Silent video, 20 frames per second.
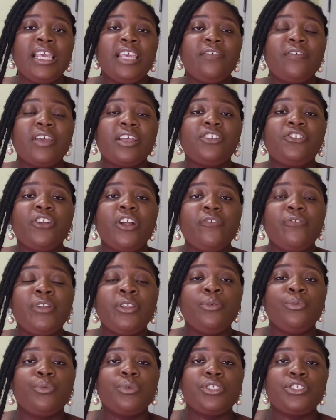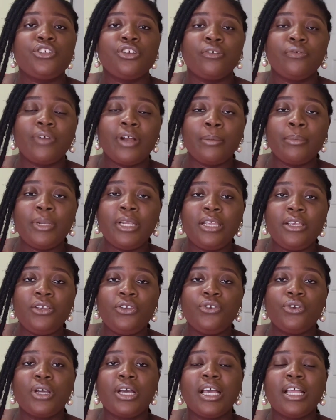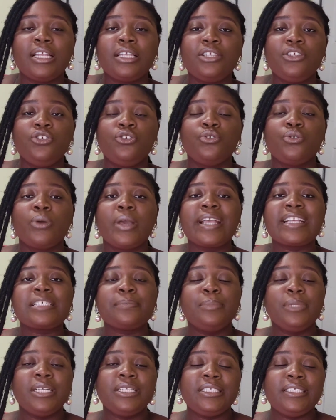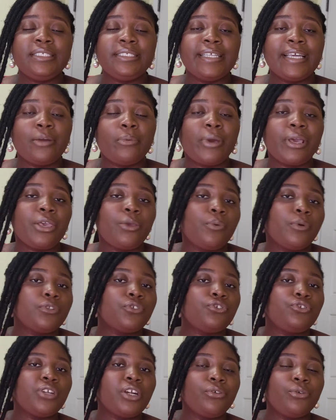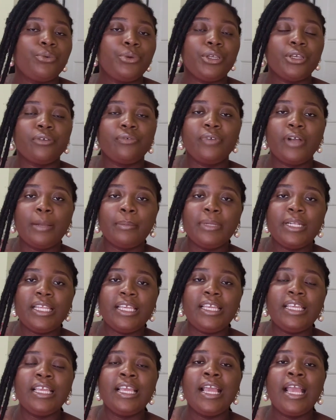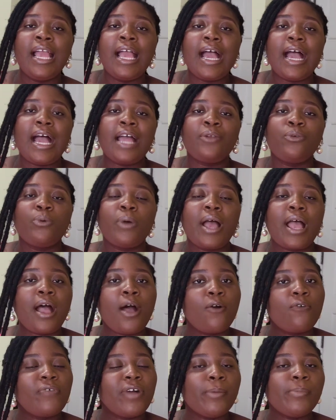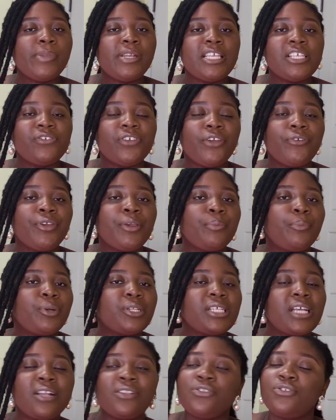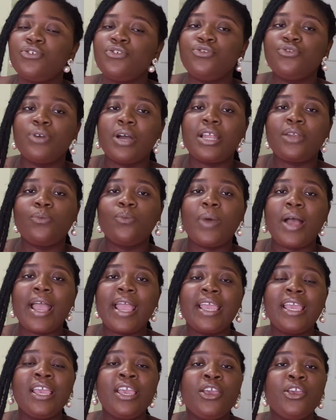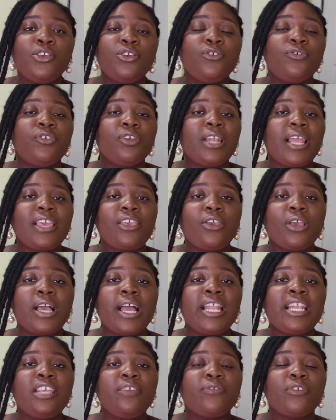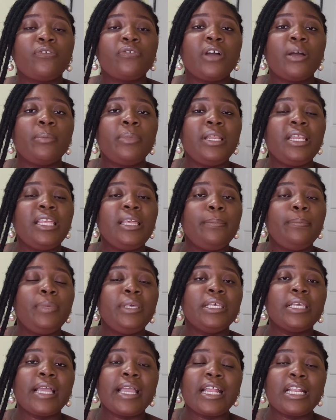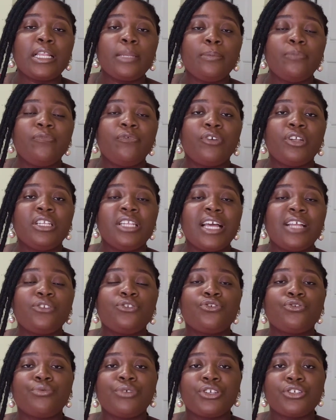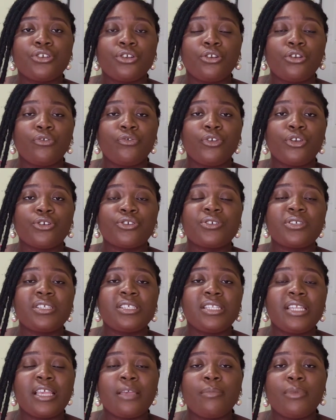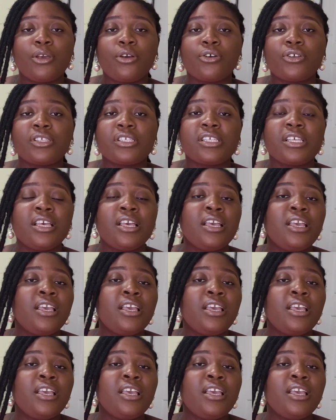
If you're traveling with your family, you can explain in there why you want to travel with your family, and why our family is very important to you, and why you feel like you can't leave your family behind for that duration of your stay, because